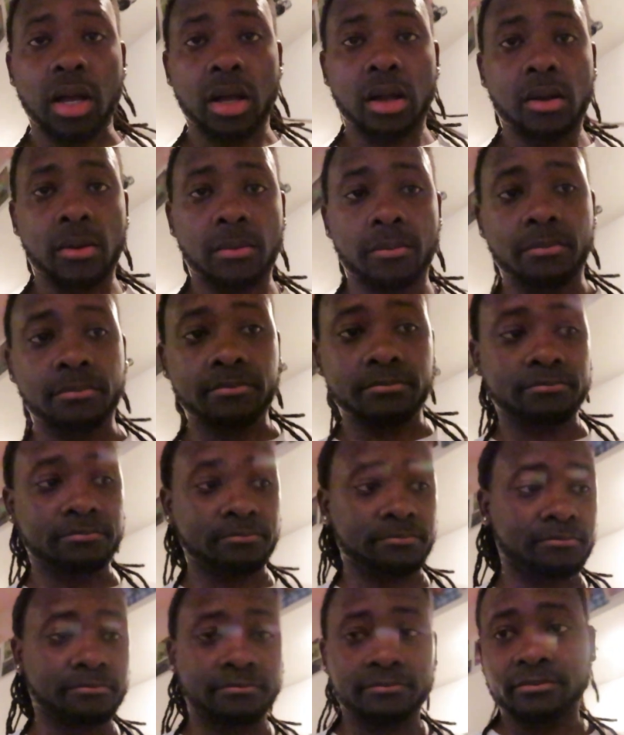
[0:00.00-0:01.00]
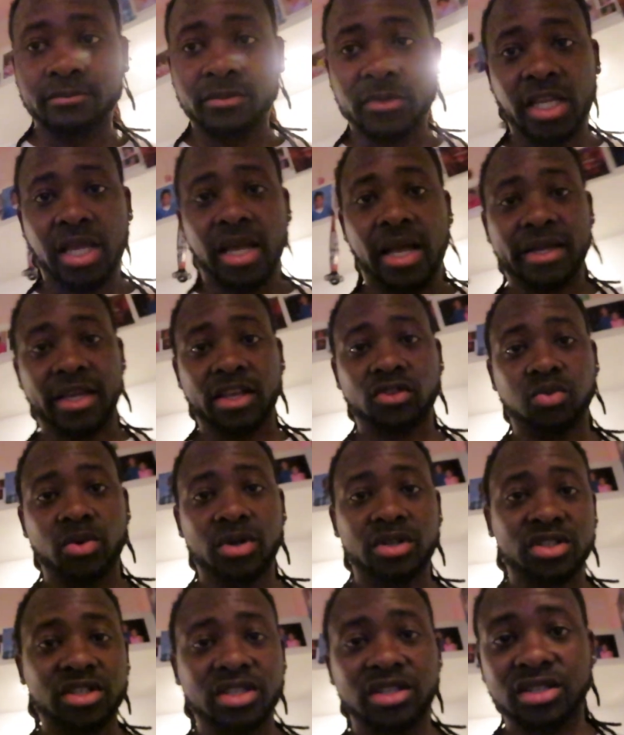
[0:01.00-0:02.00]
um, I guess
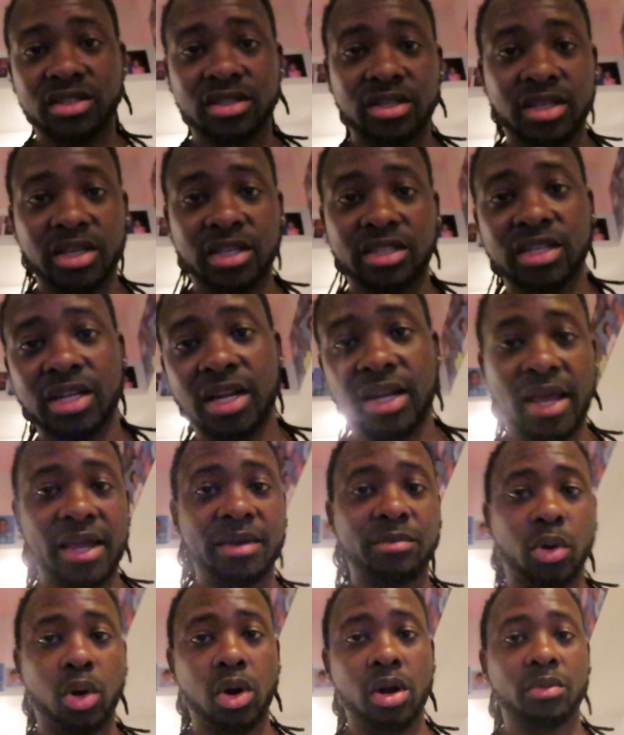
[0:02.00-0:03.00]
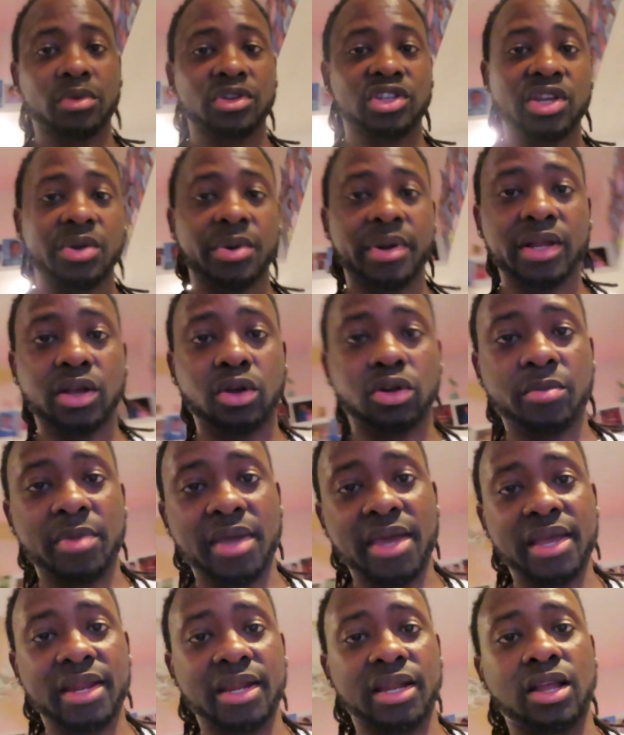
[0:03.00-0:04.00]
we'll just get to the night part when she get ready to go to
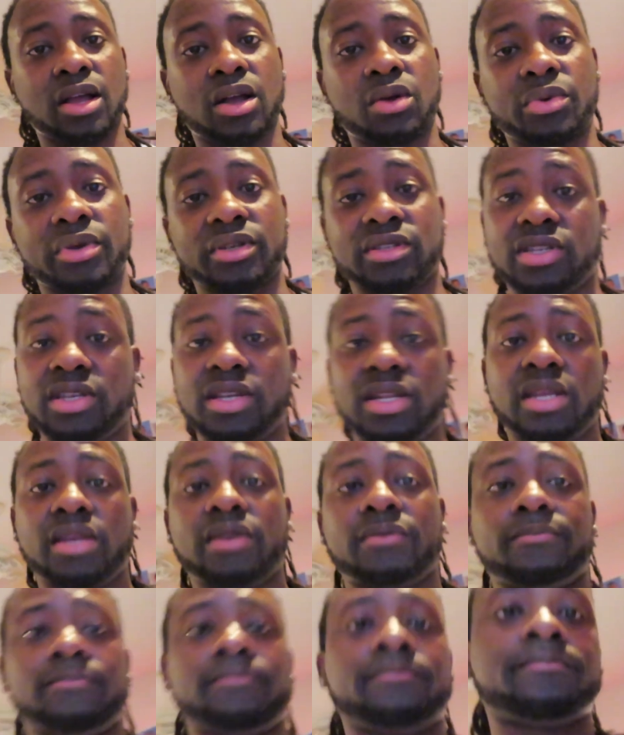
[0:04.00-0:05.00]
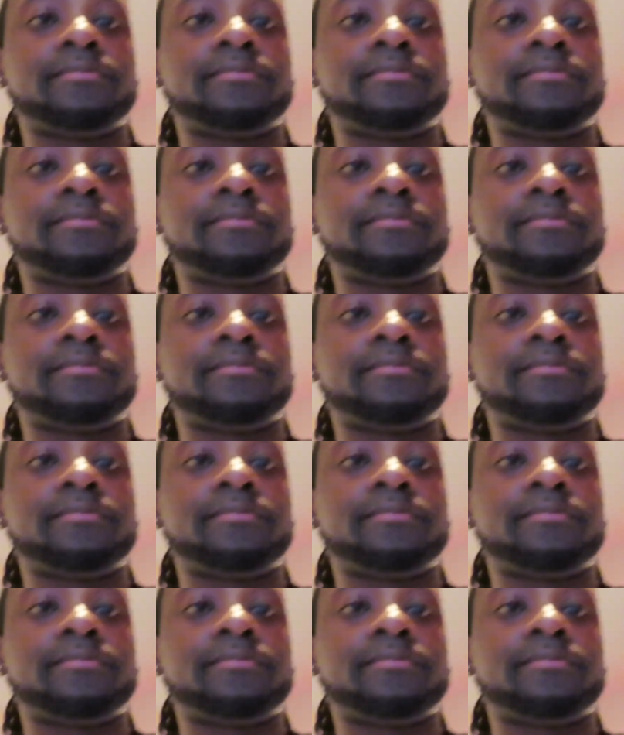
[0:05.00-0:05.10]
bed, and uh, we'll see you then.